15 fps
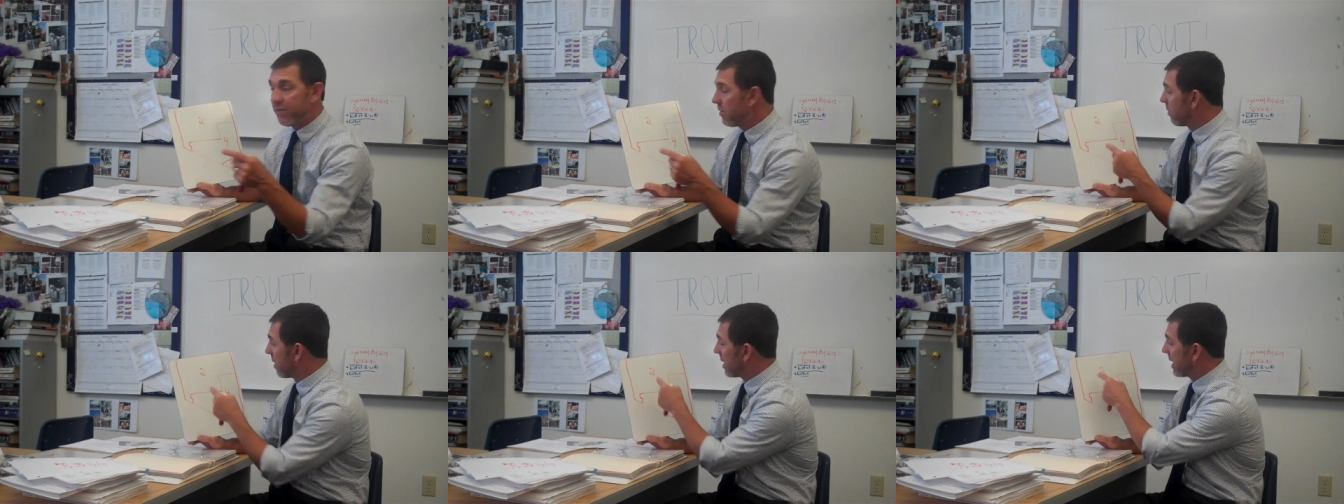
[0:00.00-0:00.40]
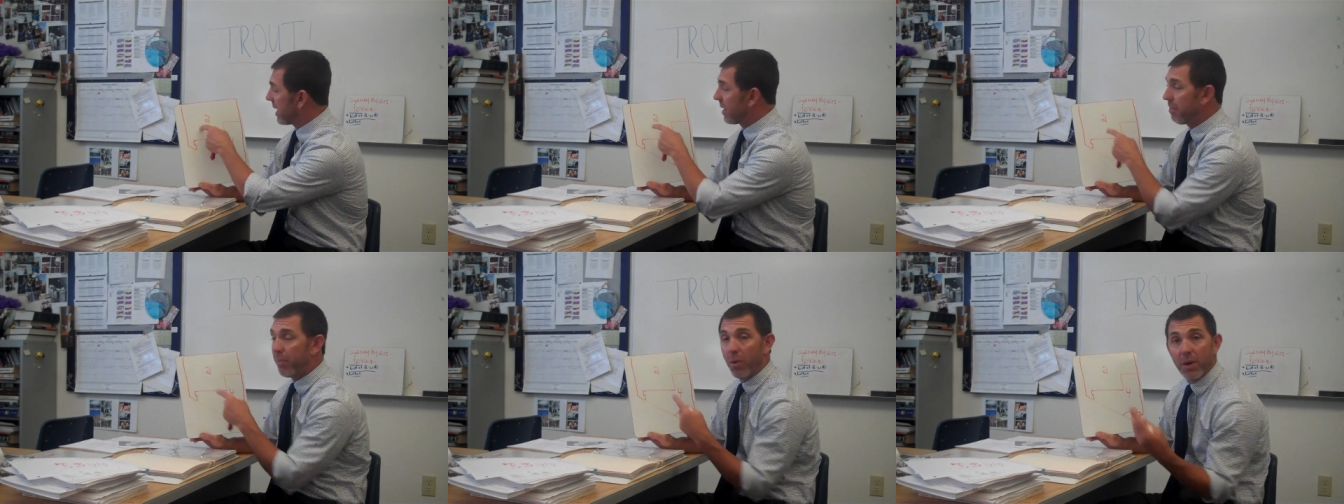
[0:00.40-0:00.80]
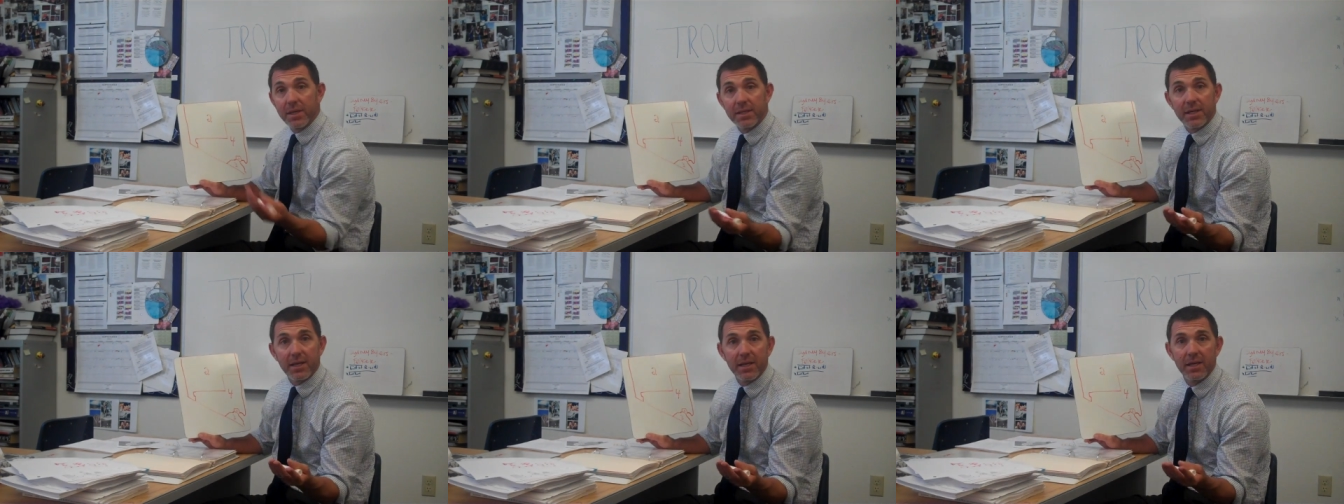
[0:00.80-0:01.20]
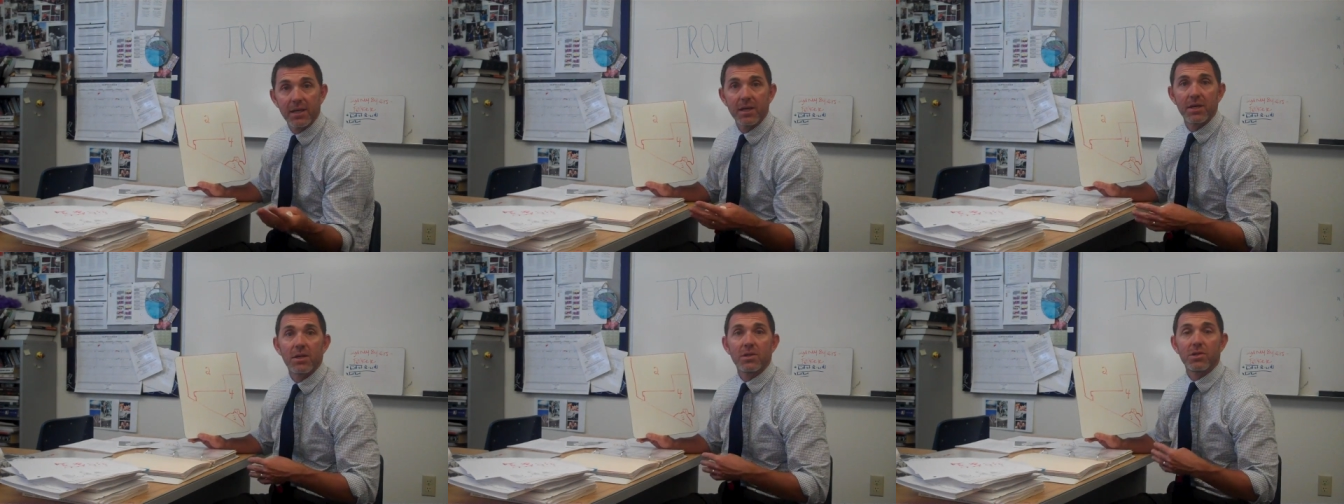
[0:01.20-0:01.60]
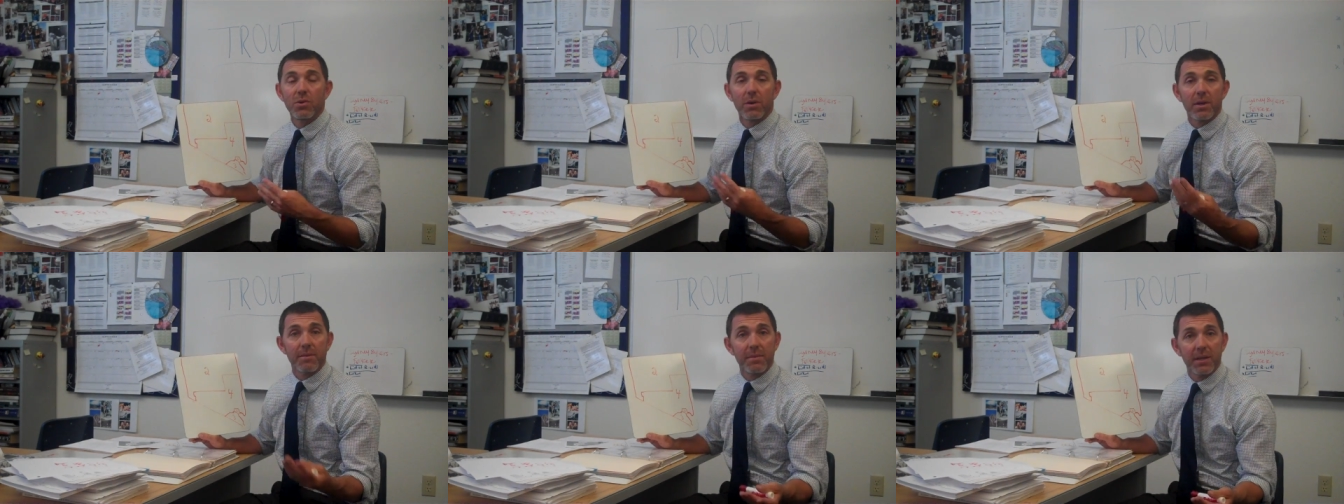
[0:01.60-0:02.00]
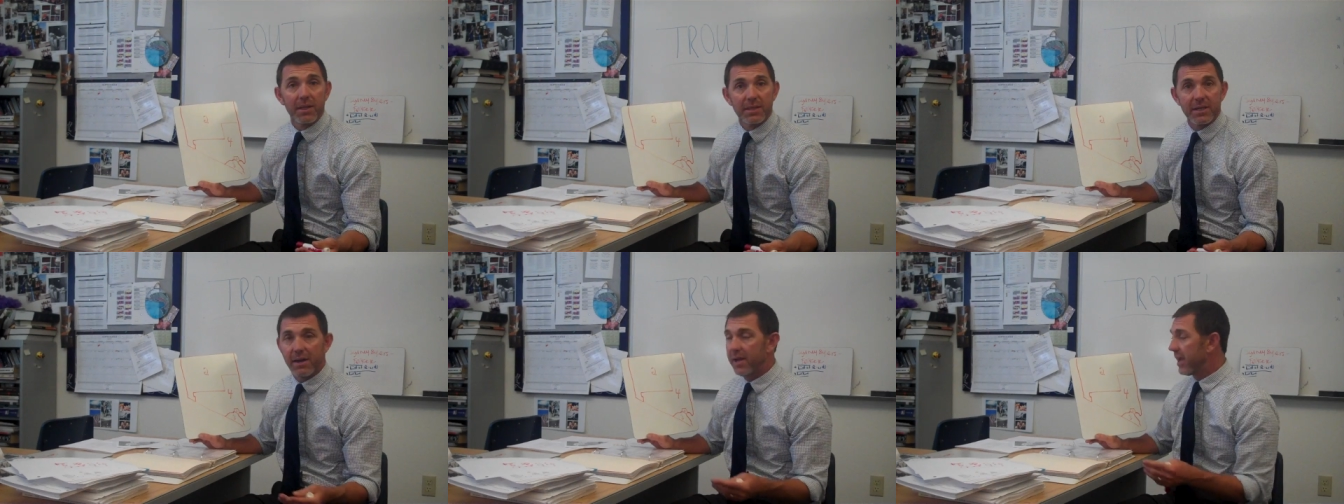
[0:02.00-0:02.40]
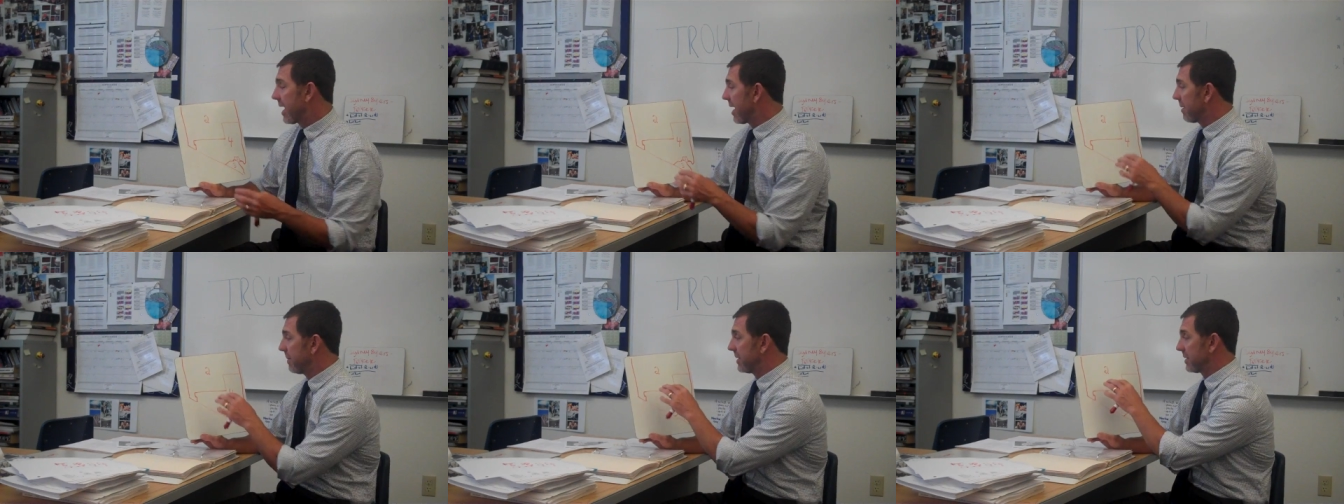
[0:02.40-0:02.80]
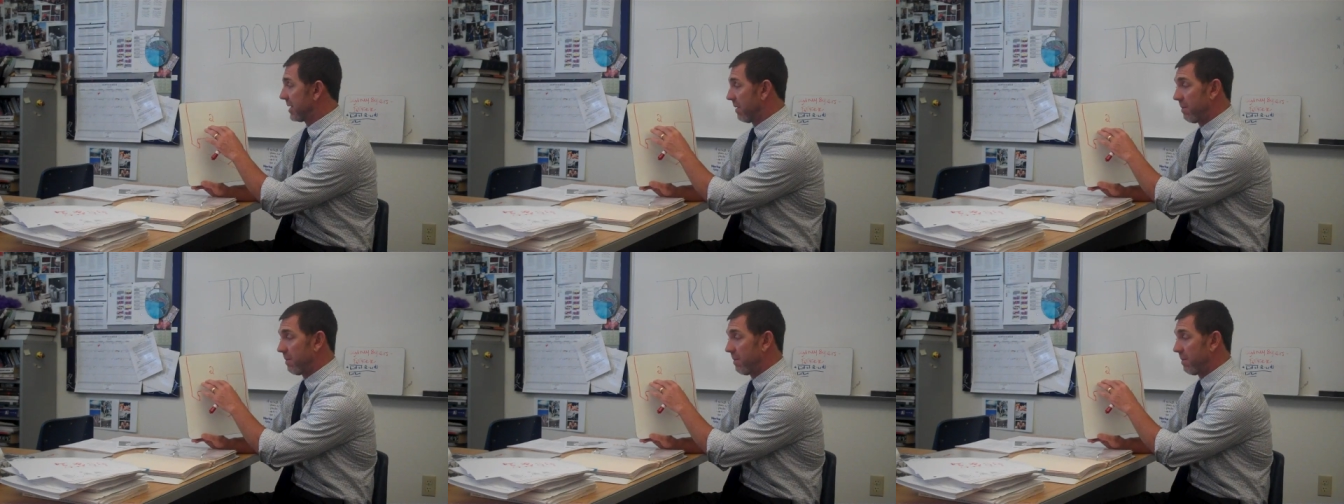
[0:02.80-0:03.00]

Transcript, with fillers: of you want to get appointed to one of the military academies.